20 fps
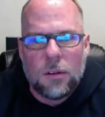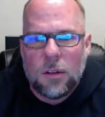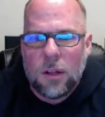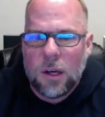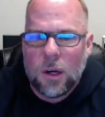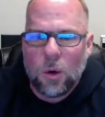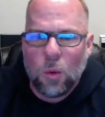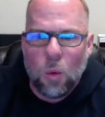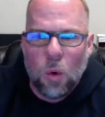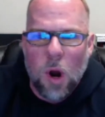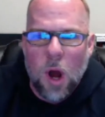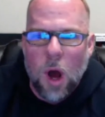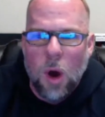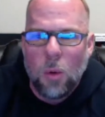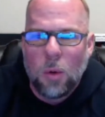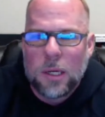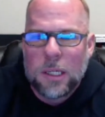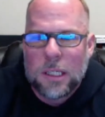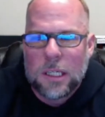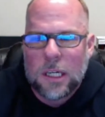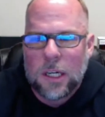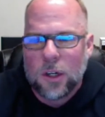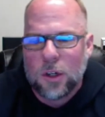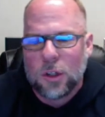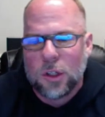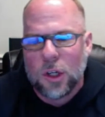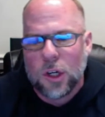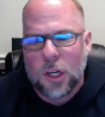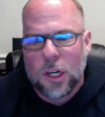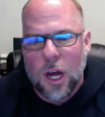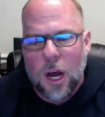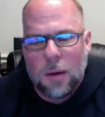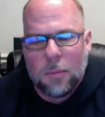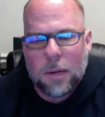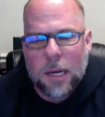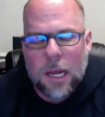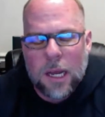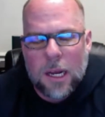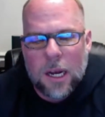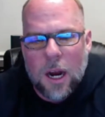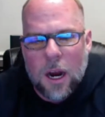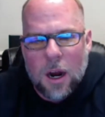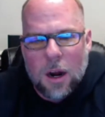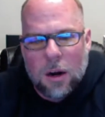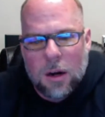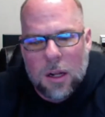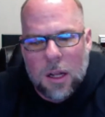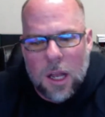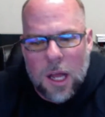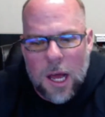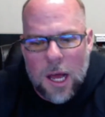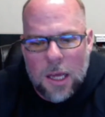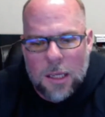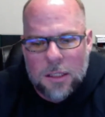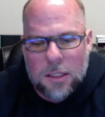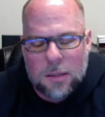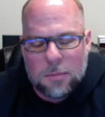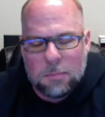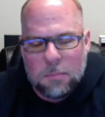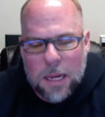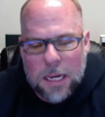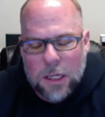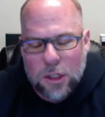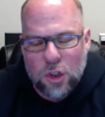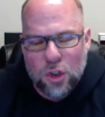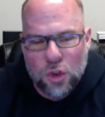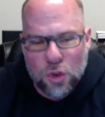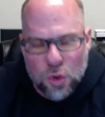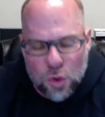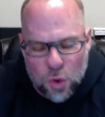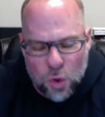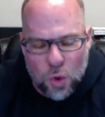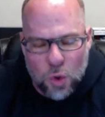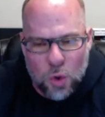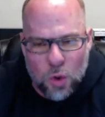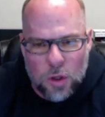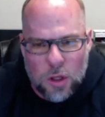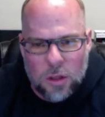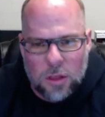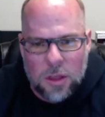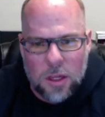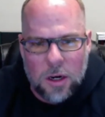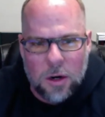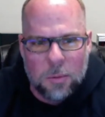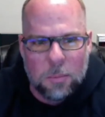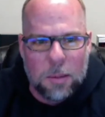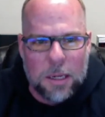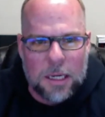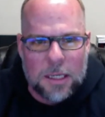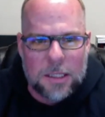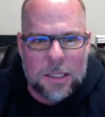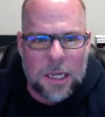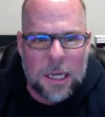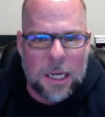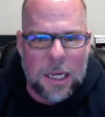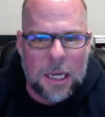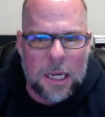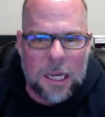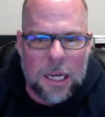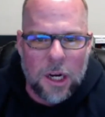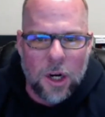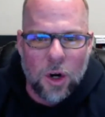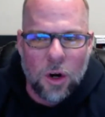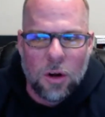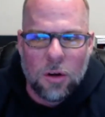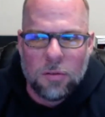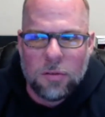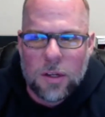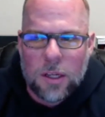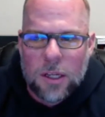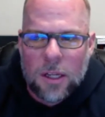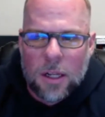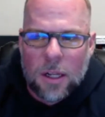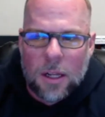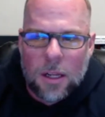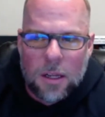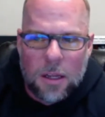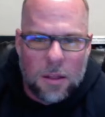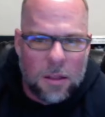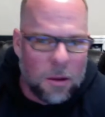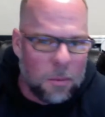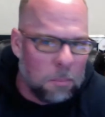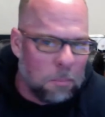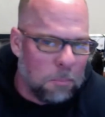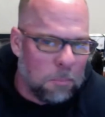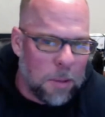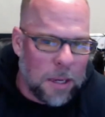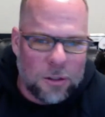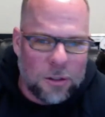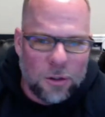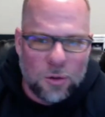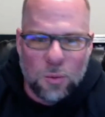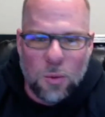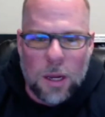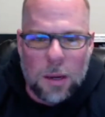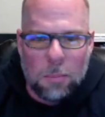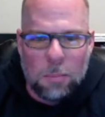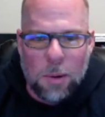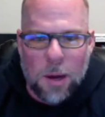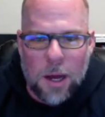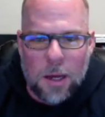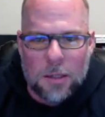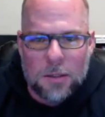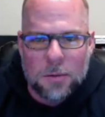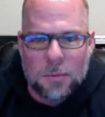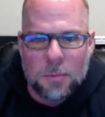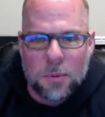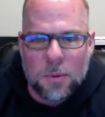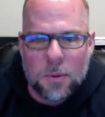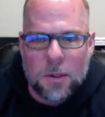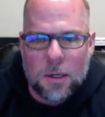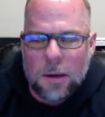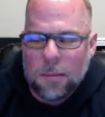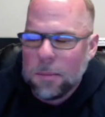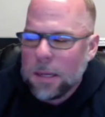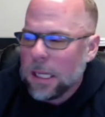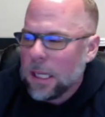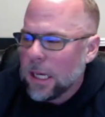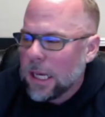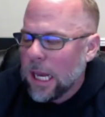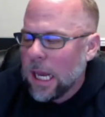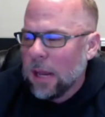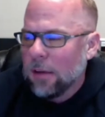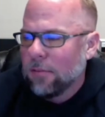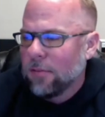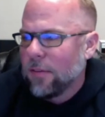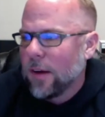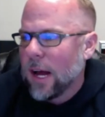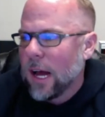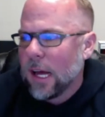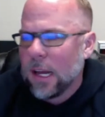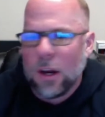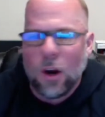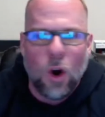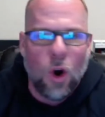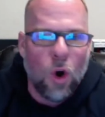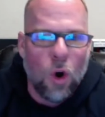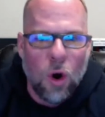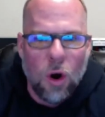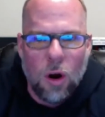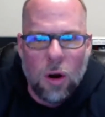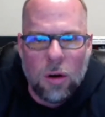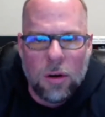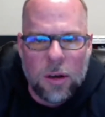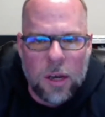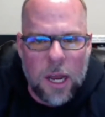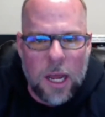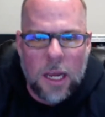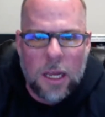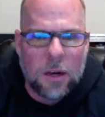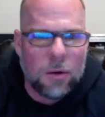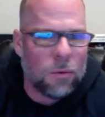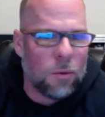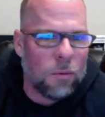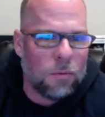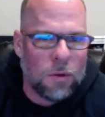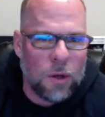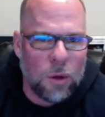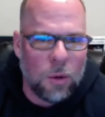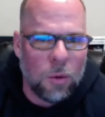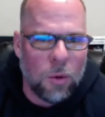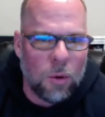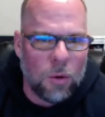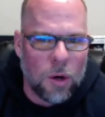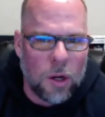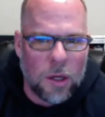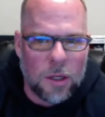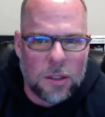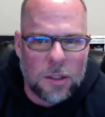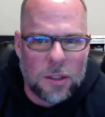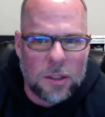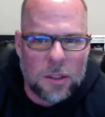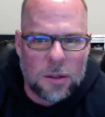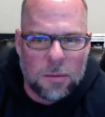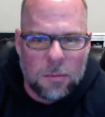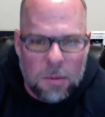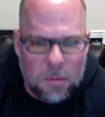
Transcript: look, we're always here to accommodate our clients and make sure that they're being taken care of the best way possible. I mean, you can't find a negative review on us.